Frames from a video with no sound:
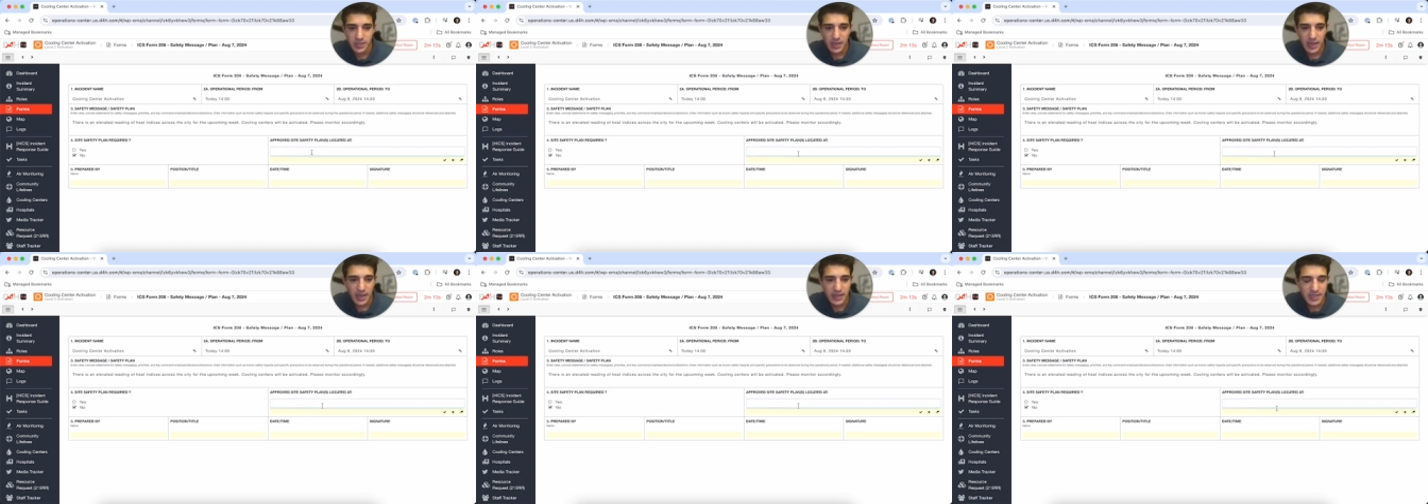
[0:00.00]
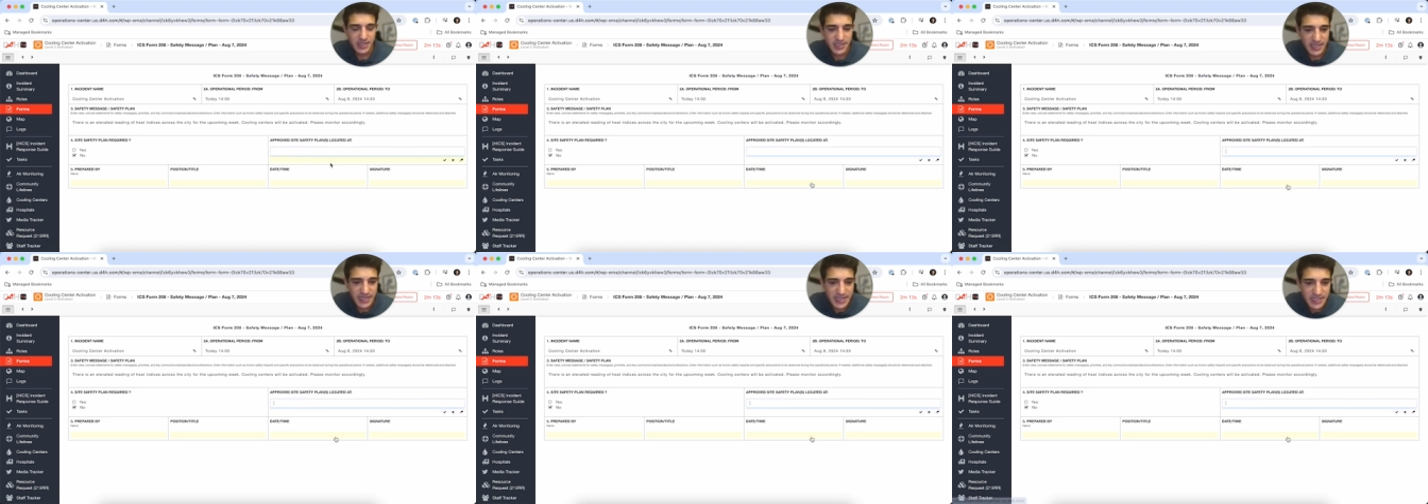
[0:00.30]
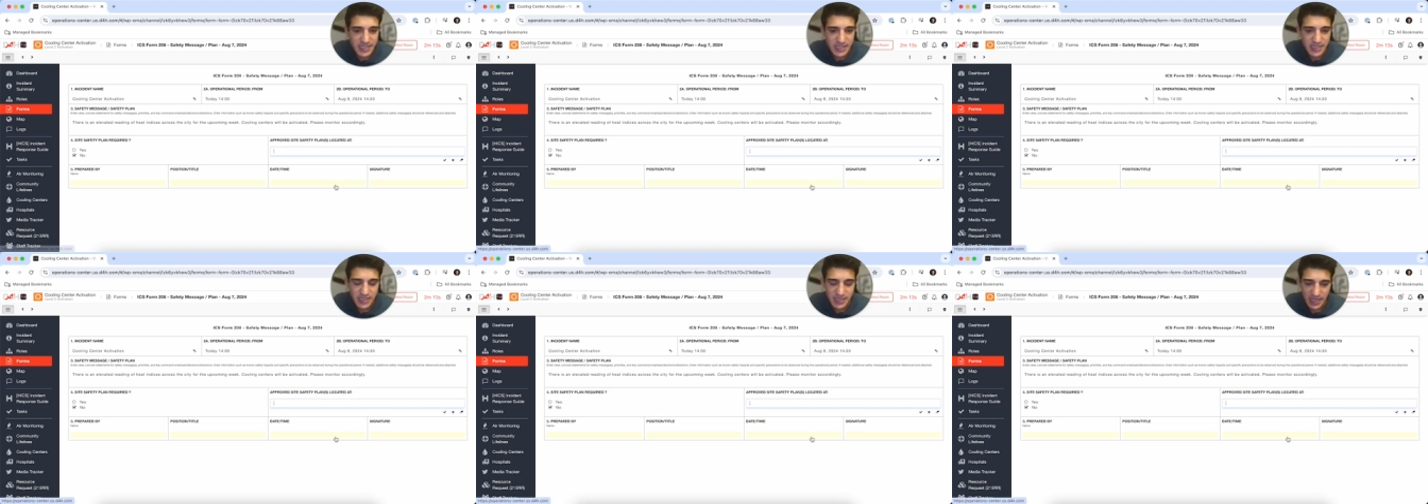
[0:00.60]
This
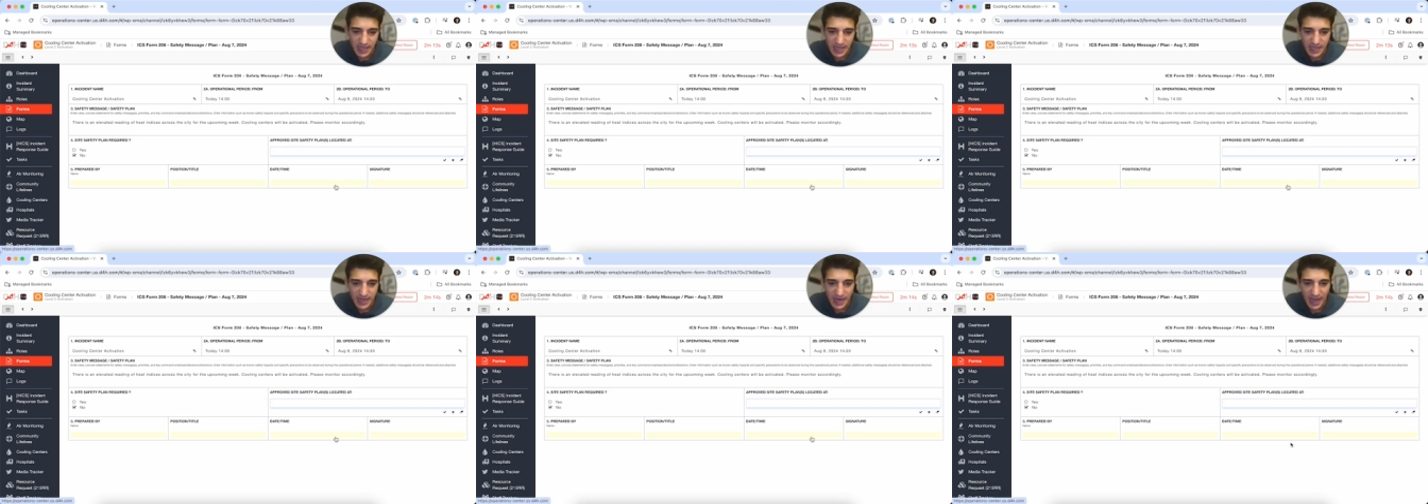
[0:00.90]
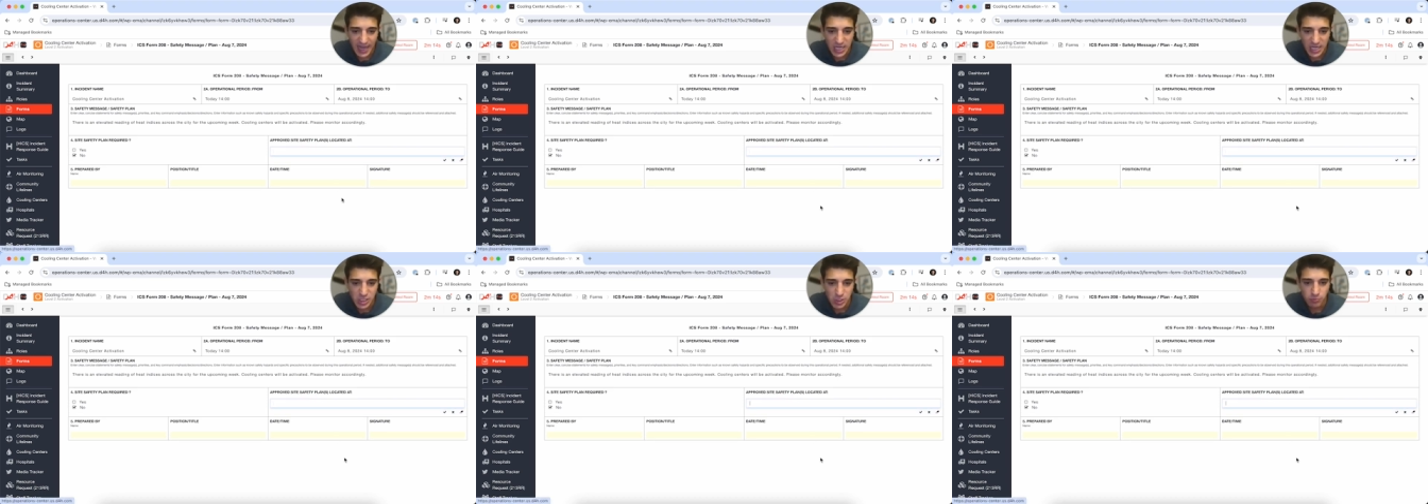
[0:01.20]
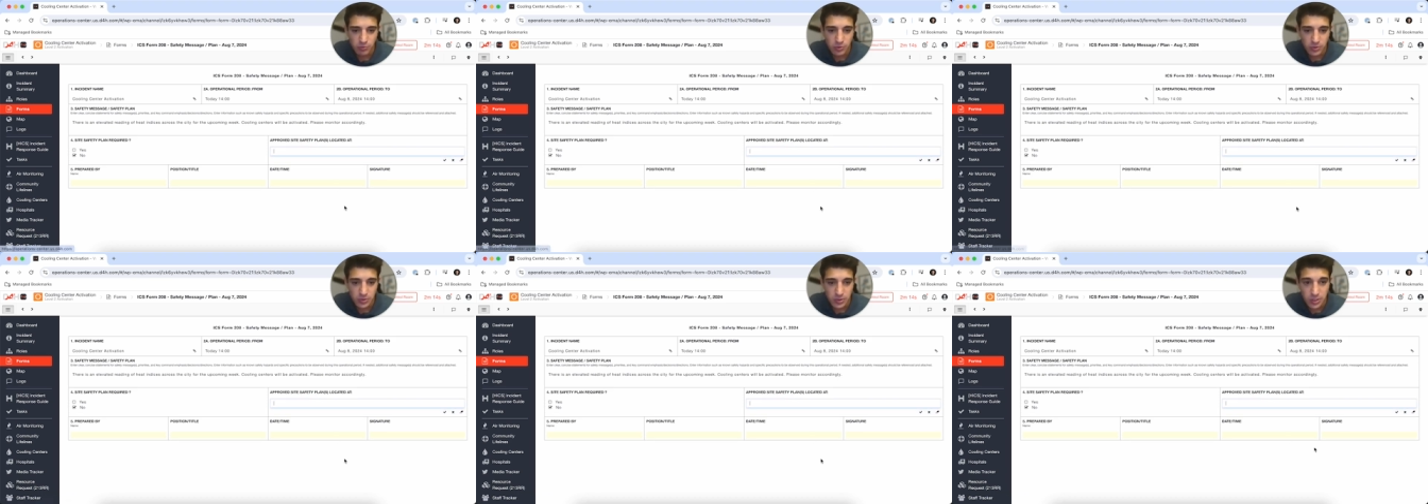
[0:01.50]
isn't an
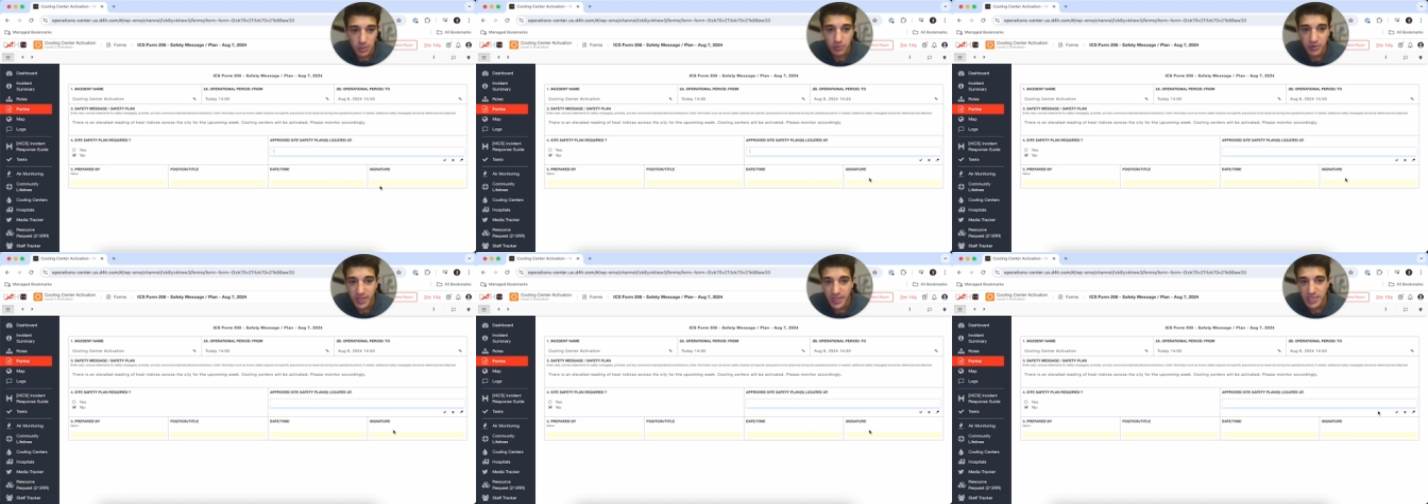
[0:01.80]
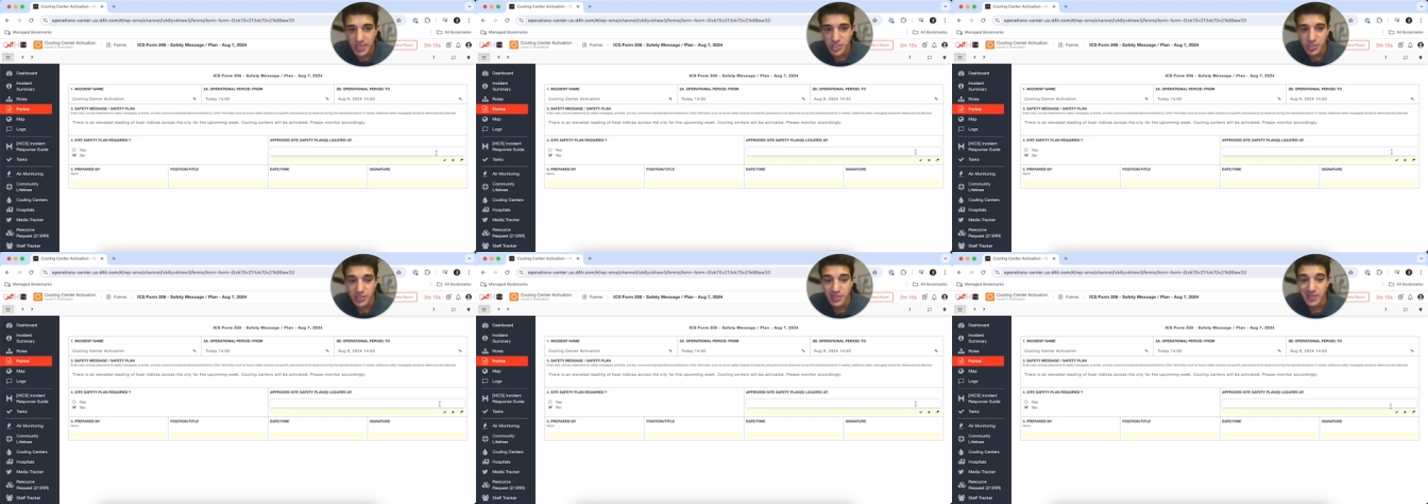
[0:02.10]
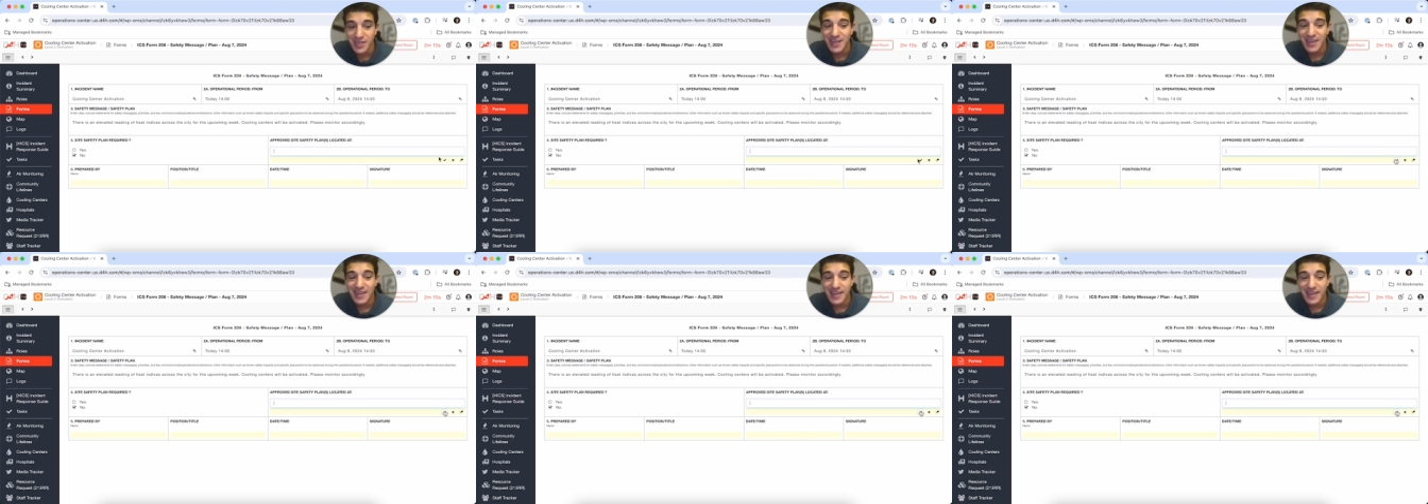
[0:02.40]
actual location,